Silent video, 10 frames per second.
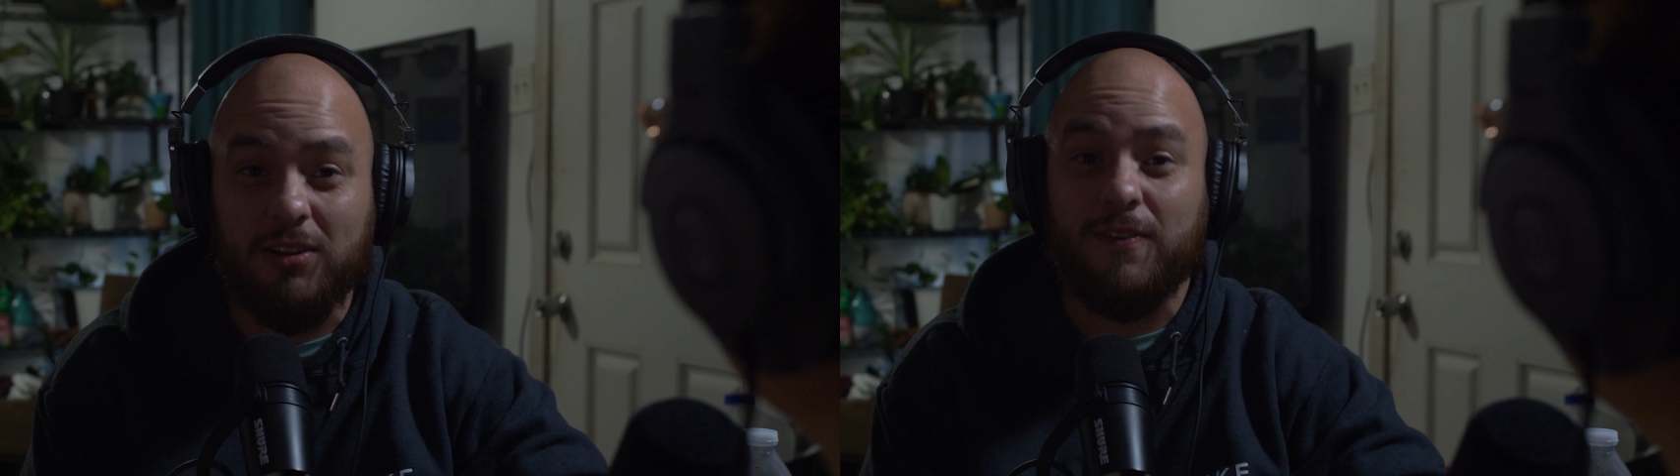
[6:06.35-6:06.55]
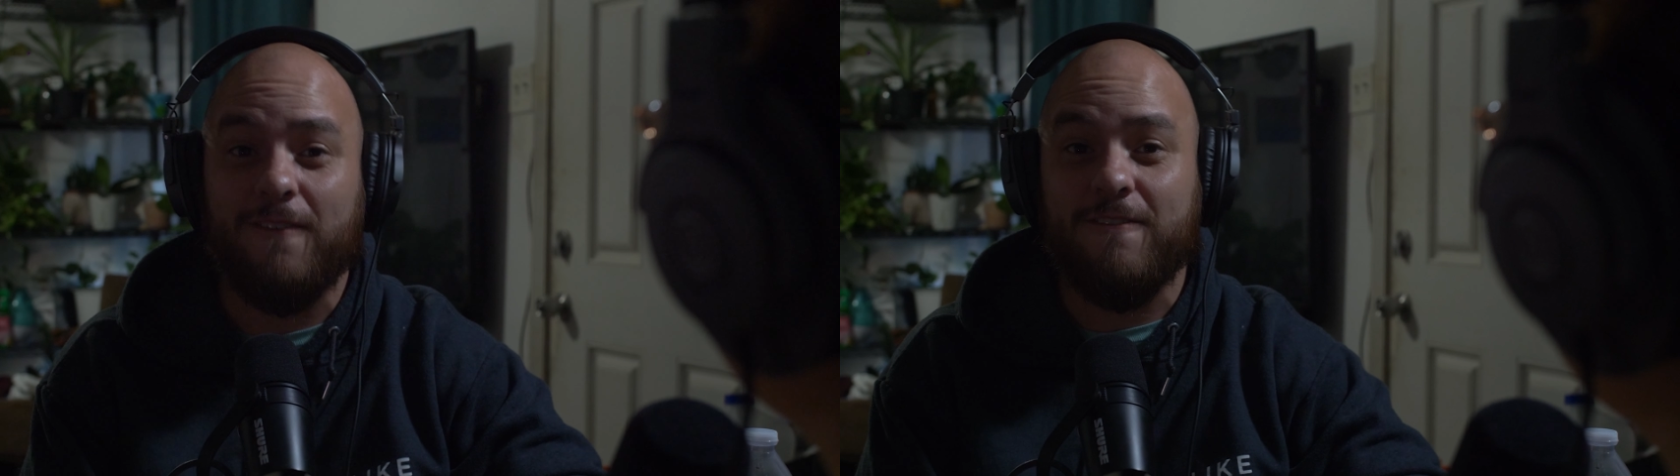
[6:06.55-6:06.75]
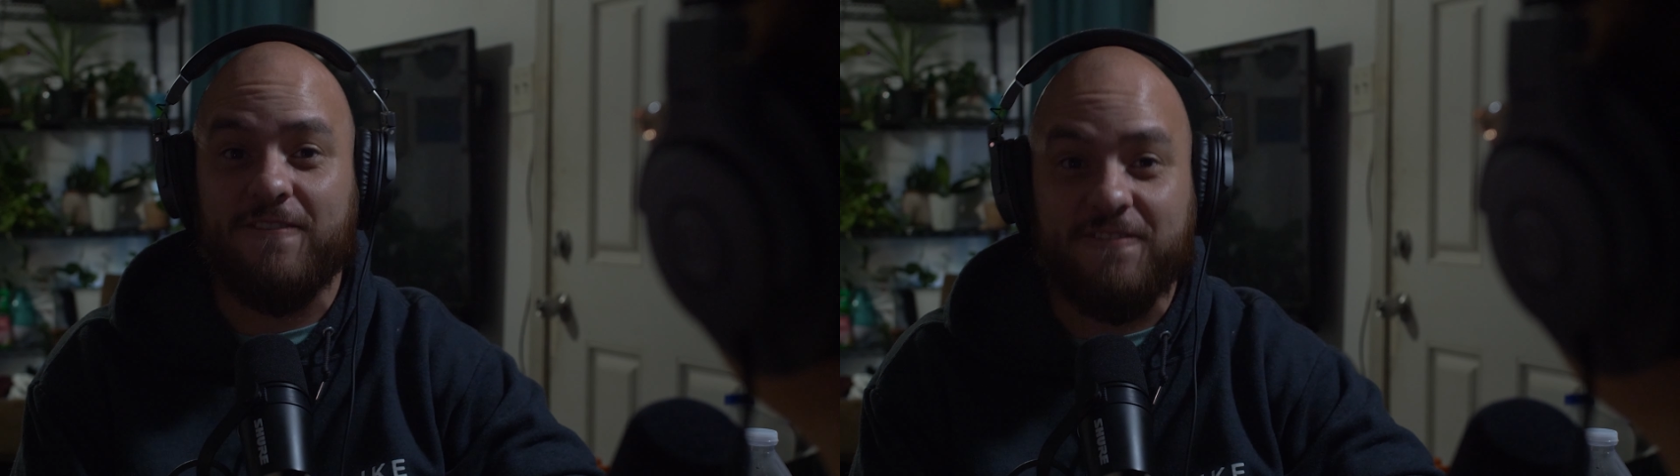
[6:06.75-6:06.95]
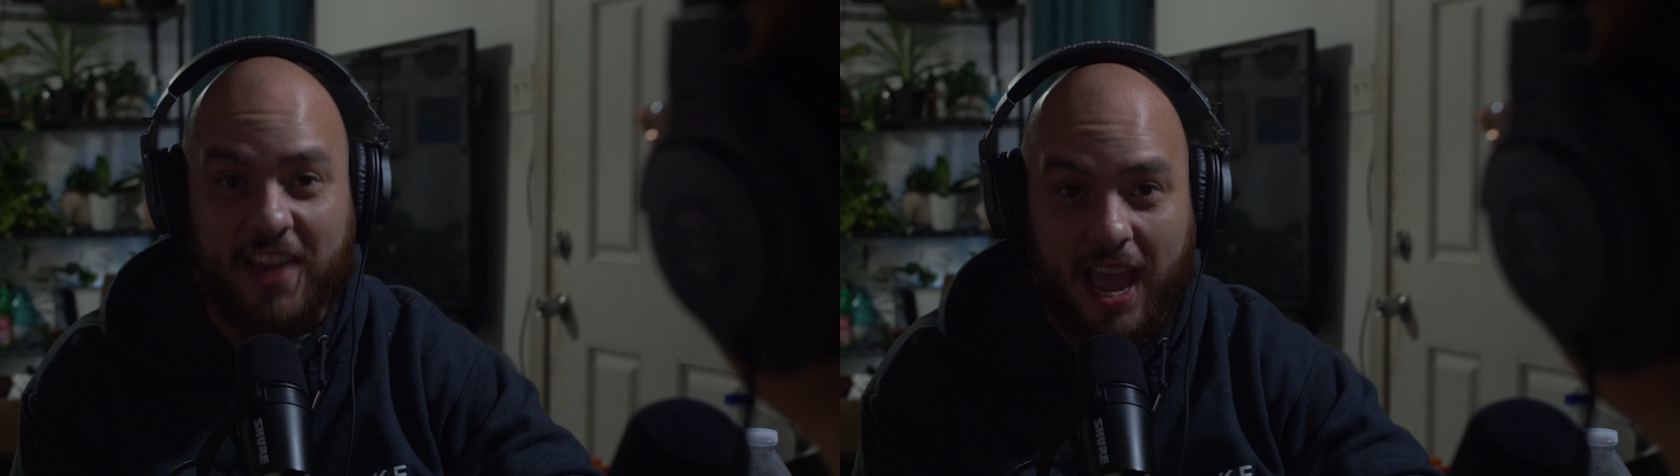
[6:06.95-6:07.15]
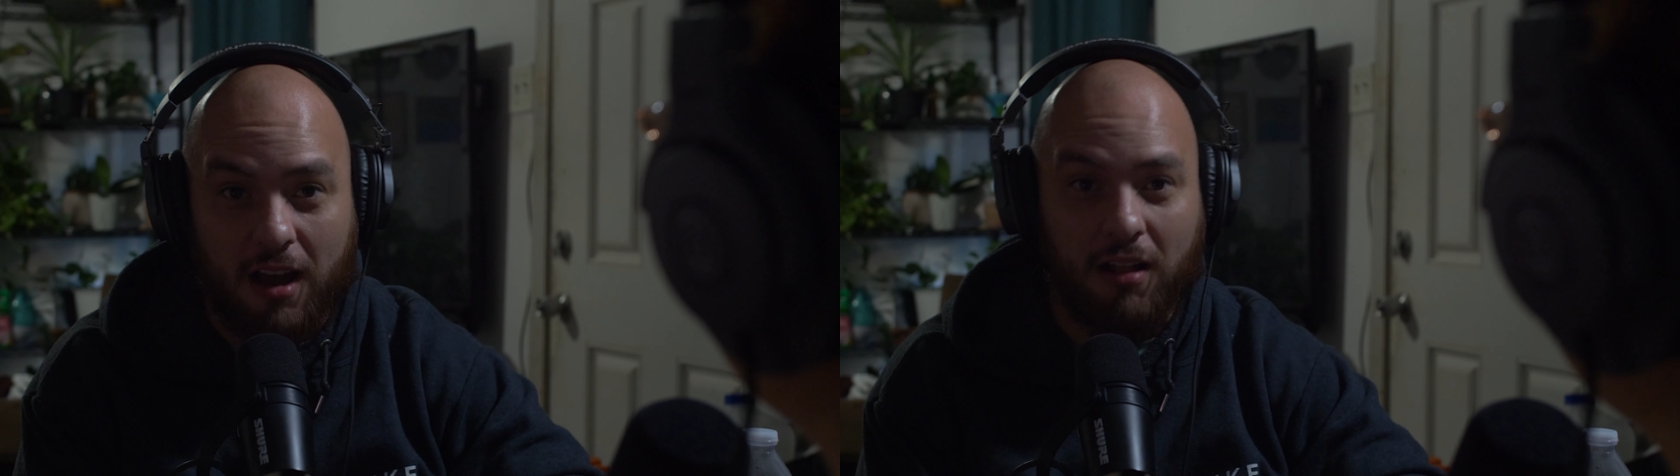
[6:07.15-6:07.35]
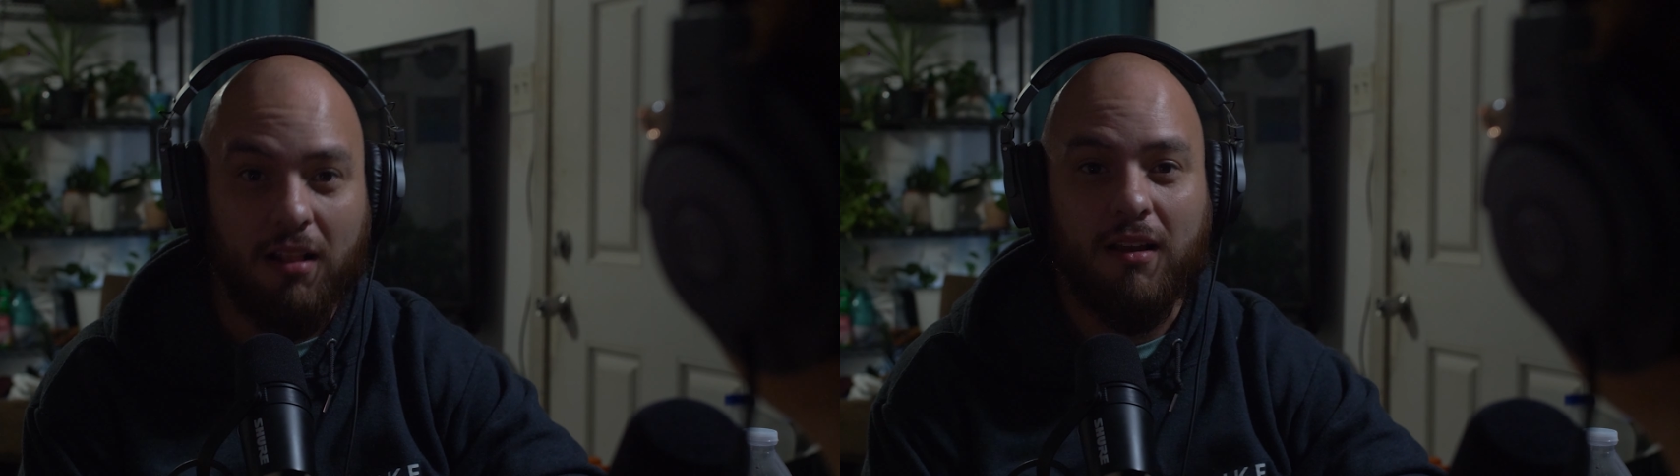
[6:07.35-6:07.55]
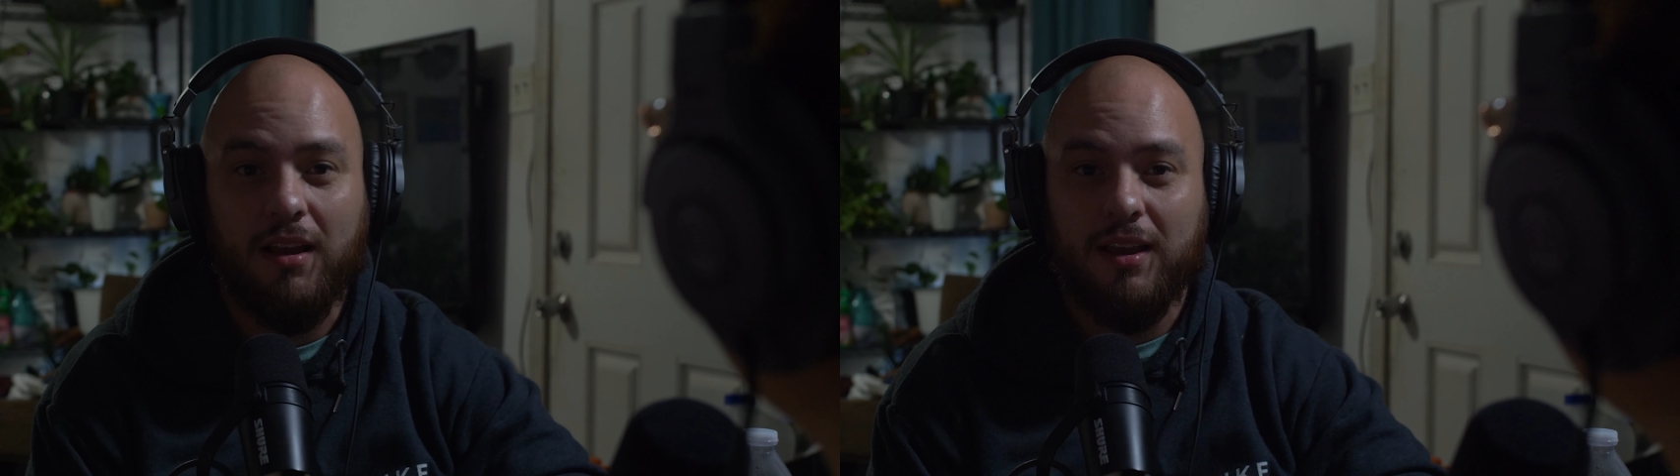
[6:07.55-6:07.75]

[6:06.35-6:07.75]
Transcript: It was foul.